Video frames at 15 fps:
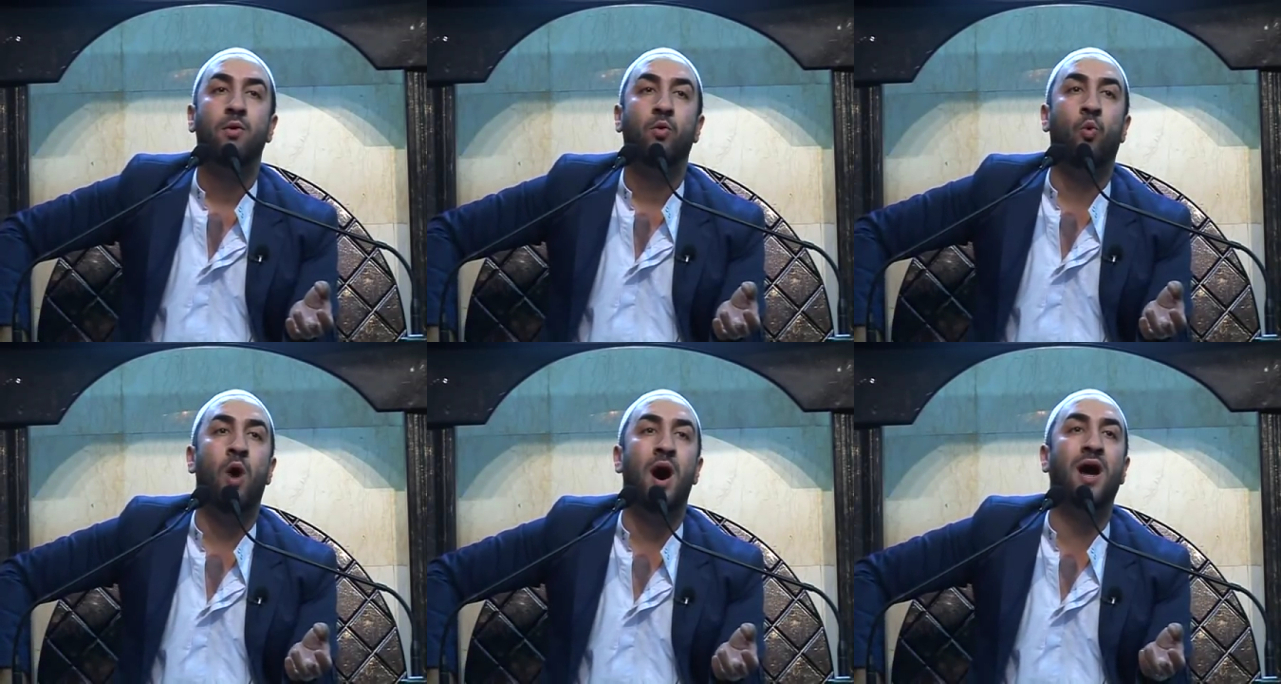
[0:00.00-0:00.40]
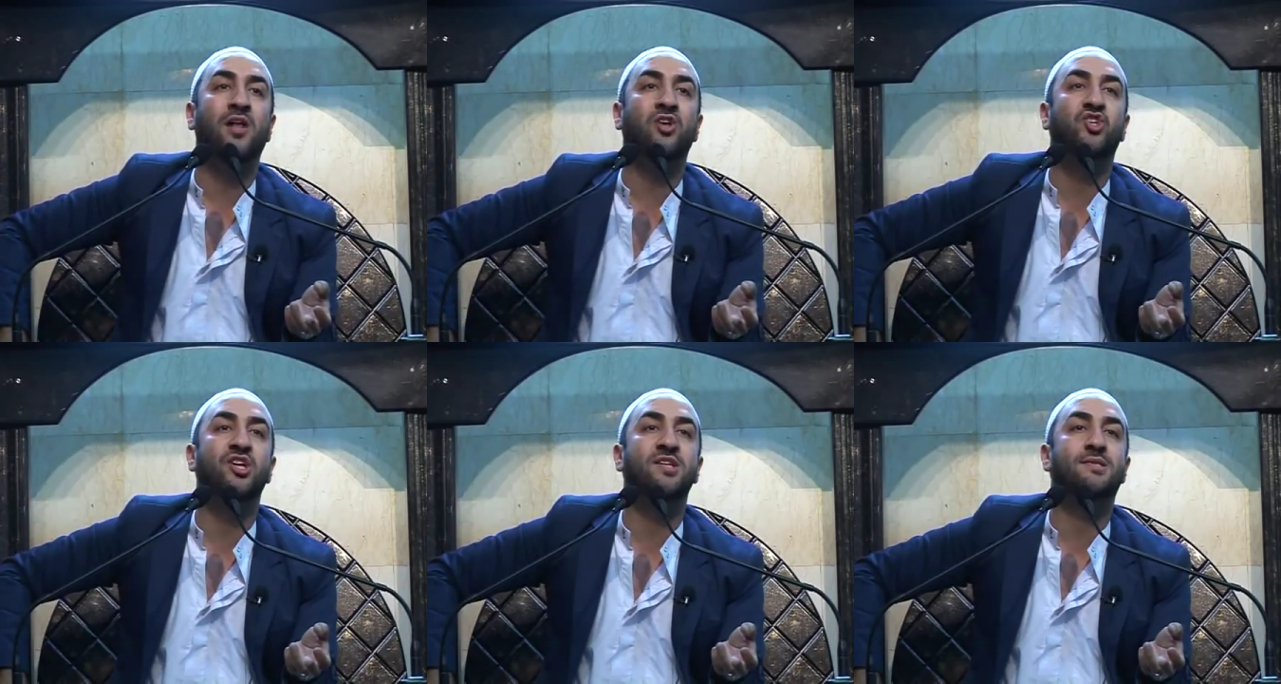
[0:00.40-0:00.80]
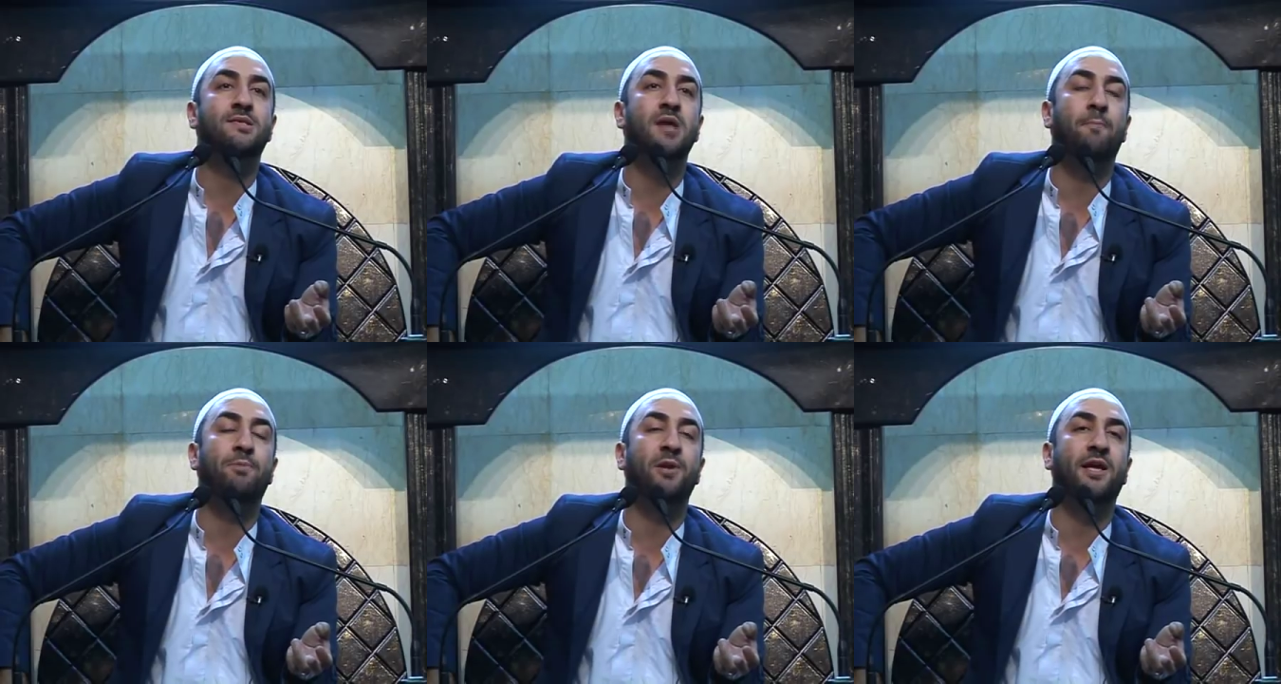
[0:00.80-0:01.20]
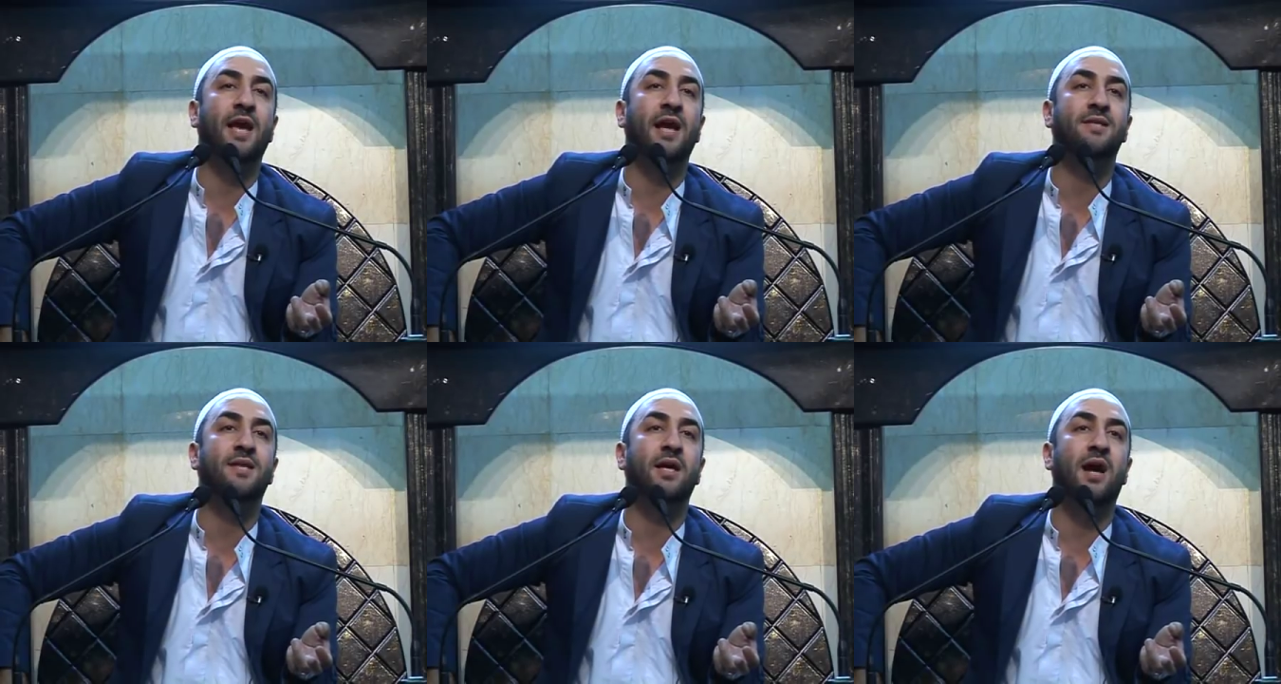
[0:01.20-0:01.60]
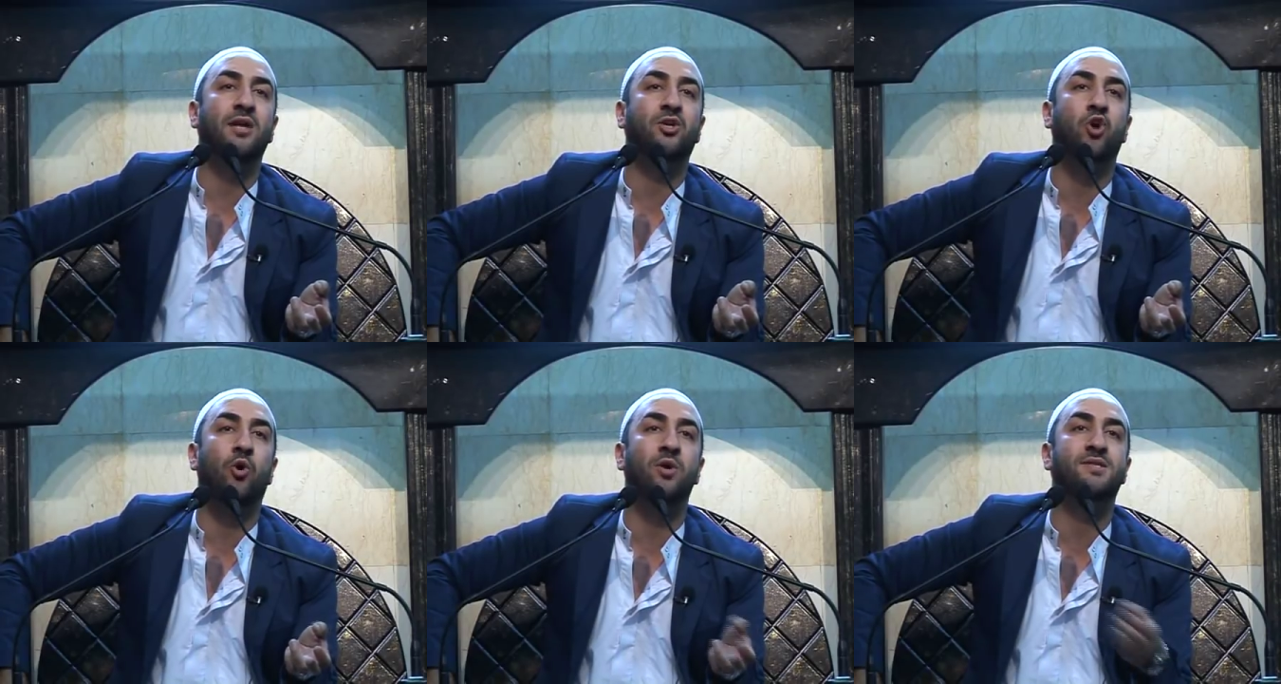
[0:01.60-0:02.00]
While she's supplicating,
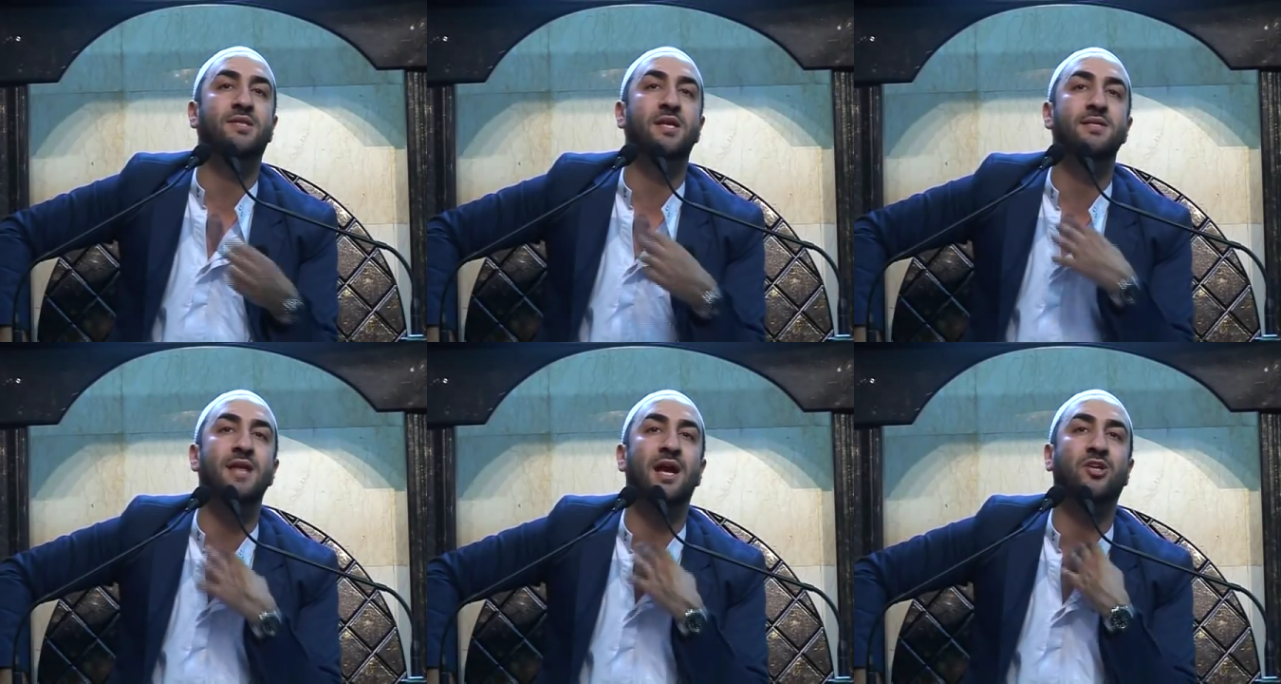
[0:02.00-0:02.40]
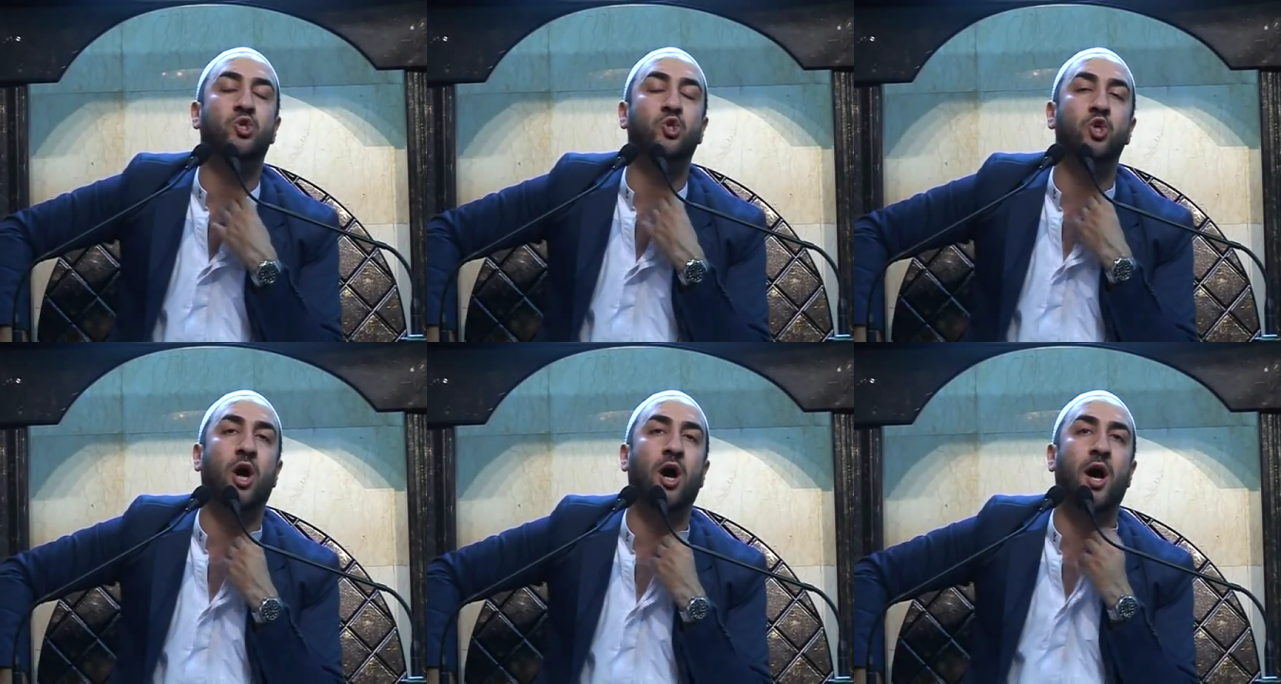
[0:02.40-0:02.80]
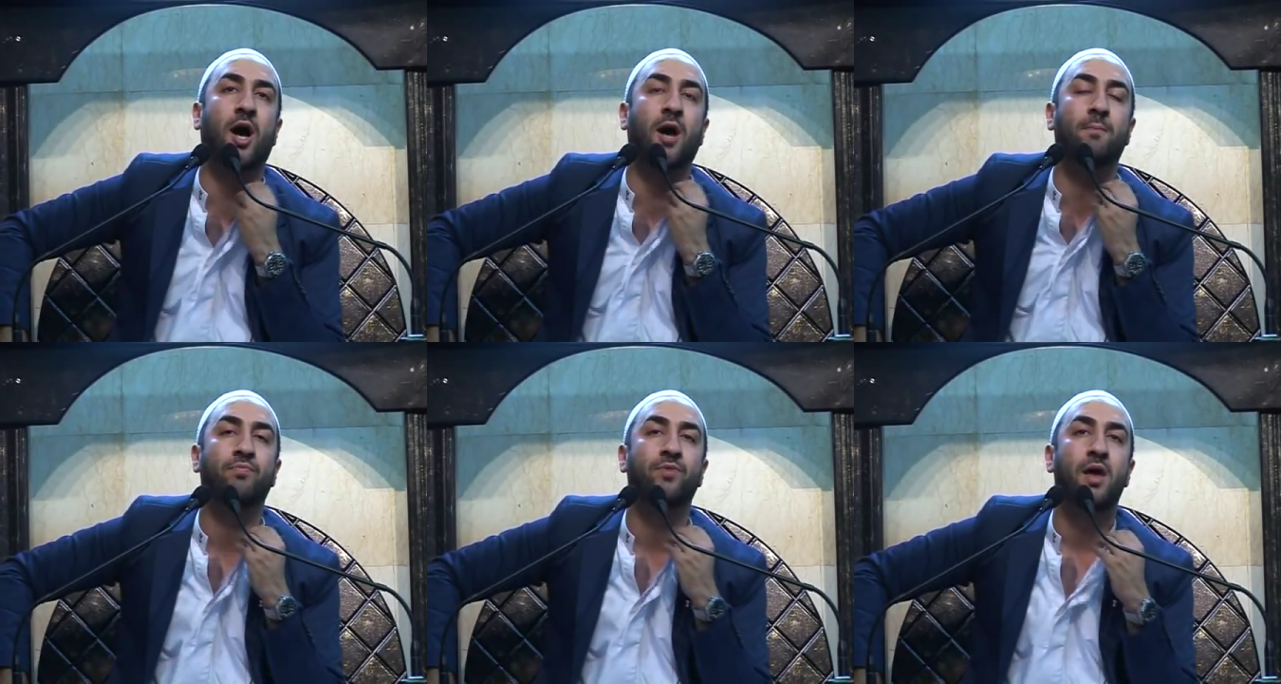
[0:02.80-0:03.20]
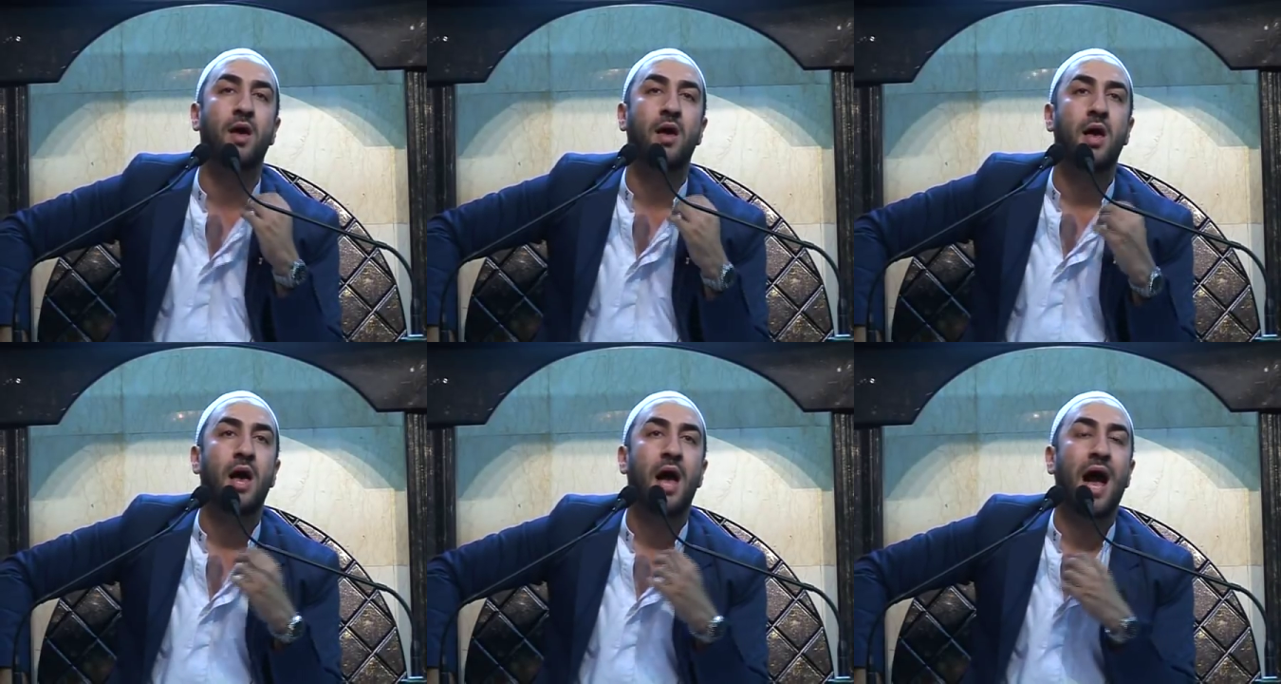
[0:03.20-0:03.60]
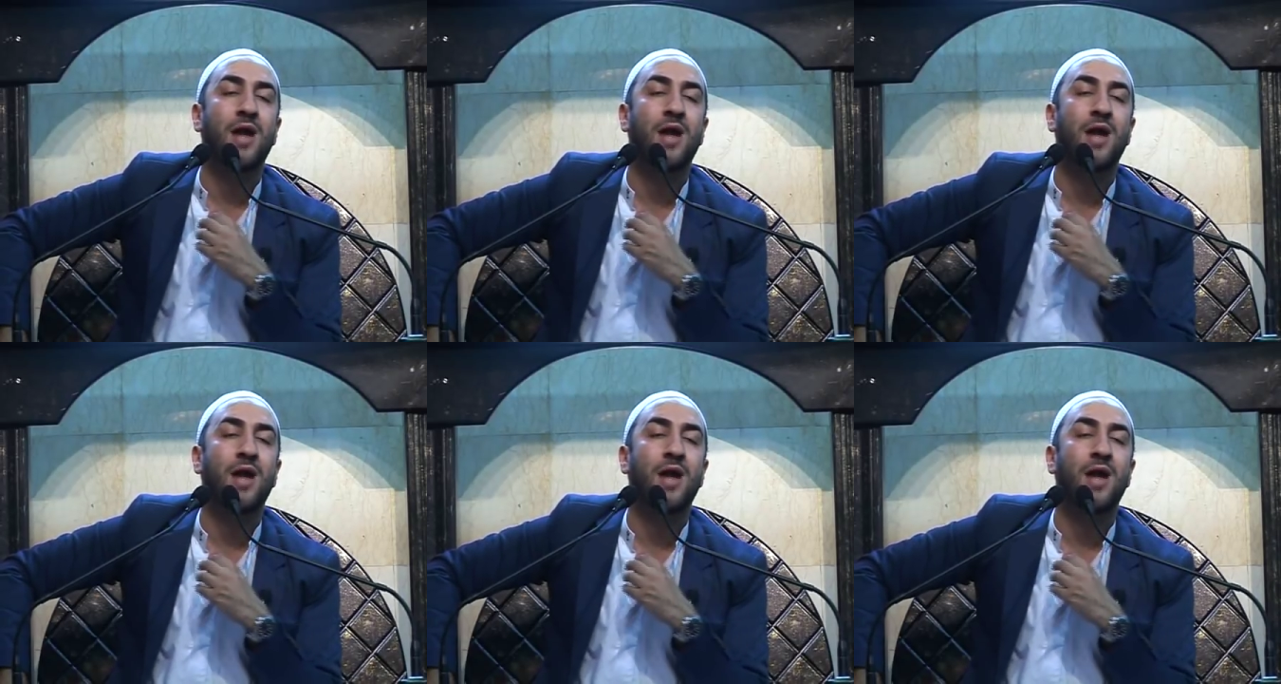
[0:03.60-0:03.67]
I'd go and sit next to her.